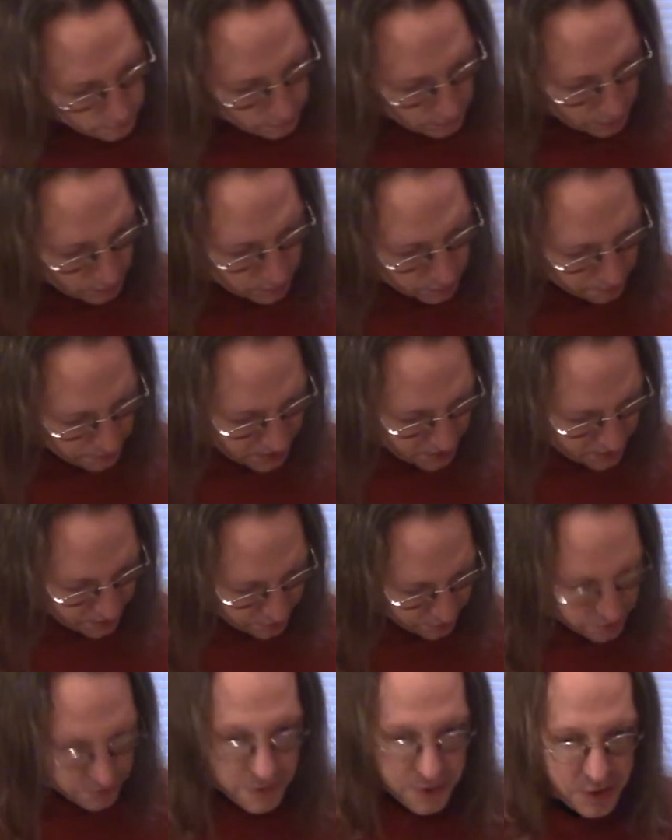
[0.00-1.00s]

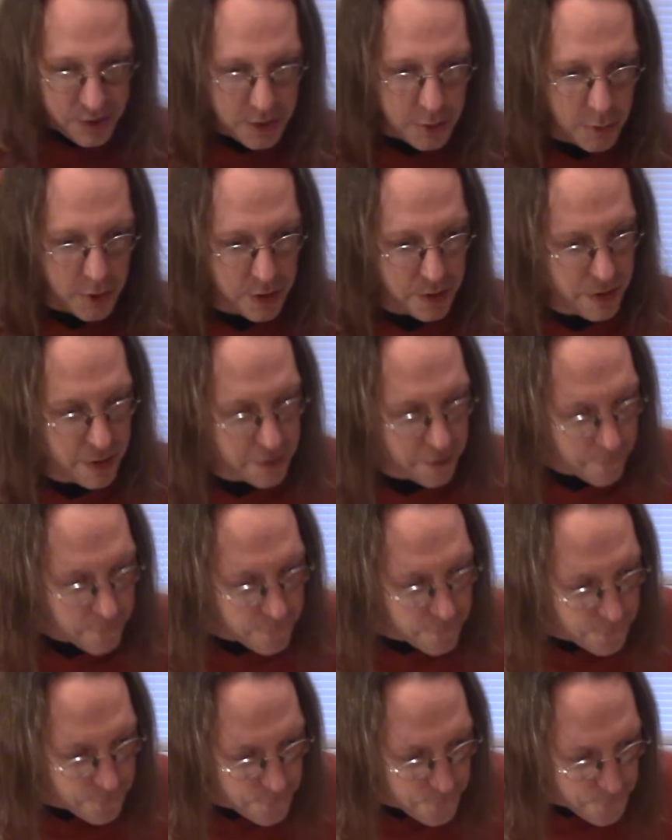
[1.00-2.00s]
Jimenez, 61. That's a
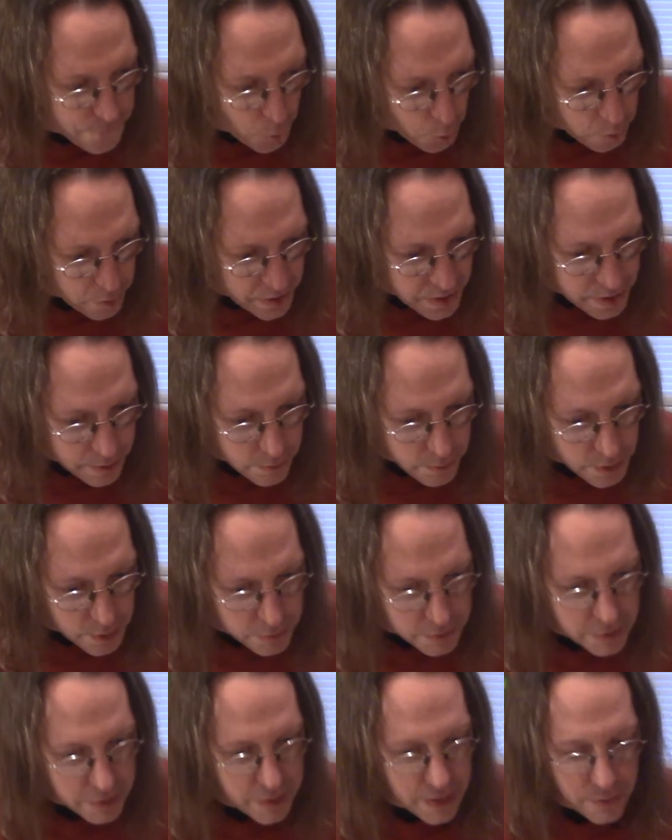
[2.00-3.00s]
40. We don't
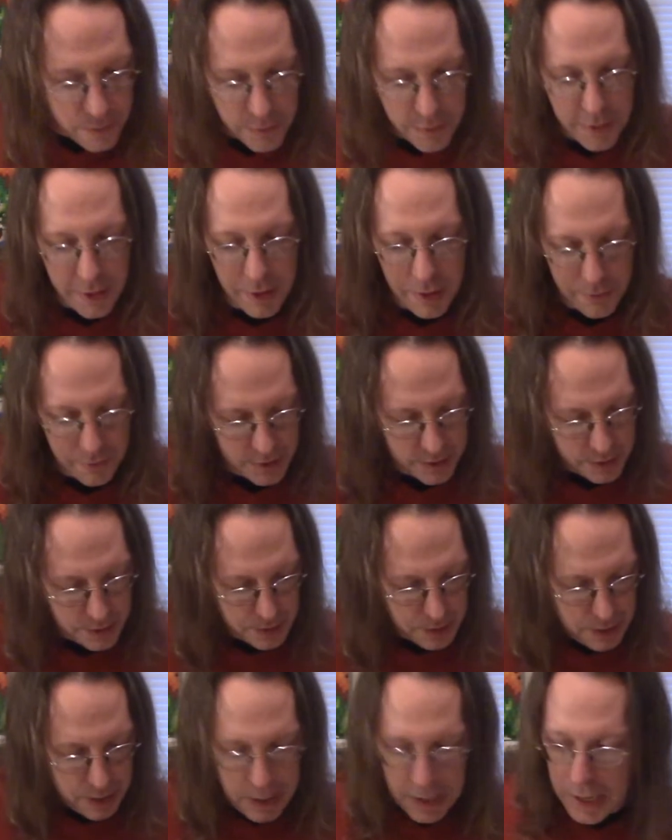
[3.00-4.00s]
see that one very often.
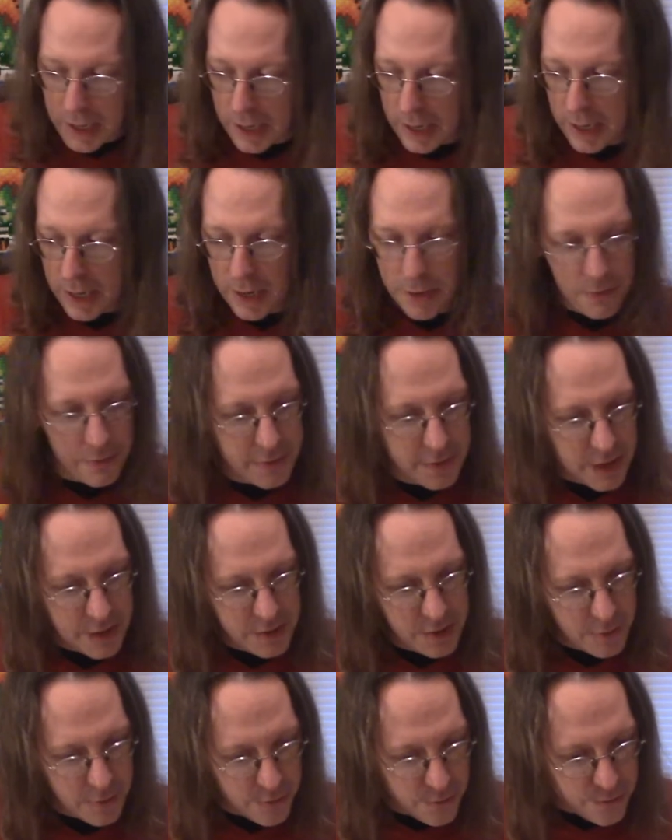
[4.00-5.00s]
And that's
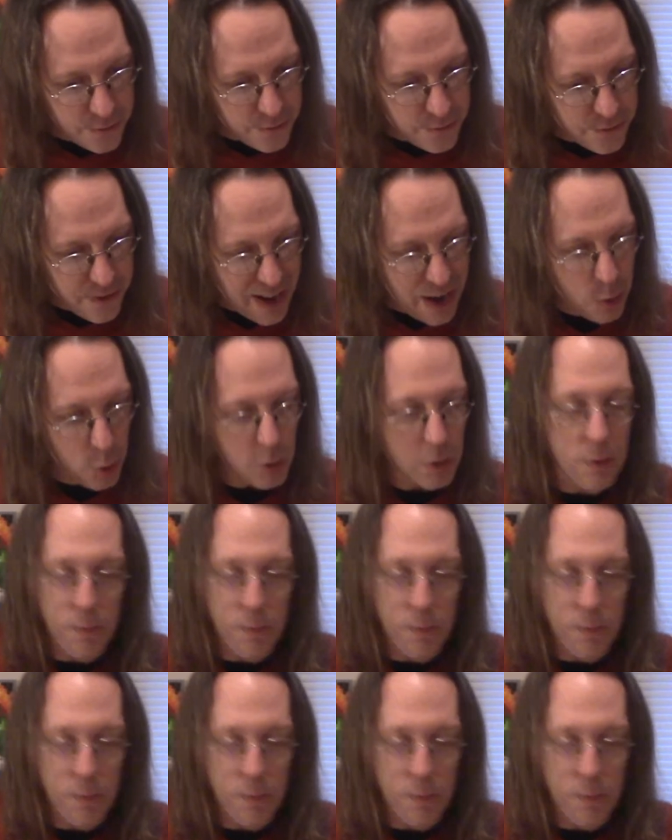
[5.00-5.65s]
a foul.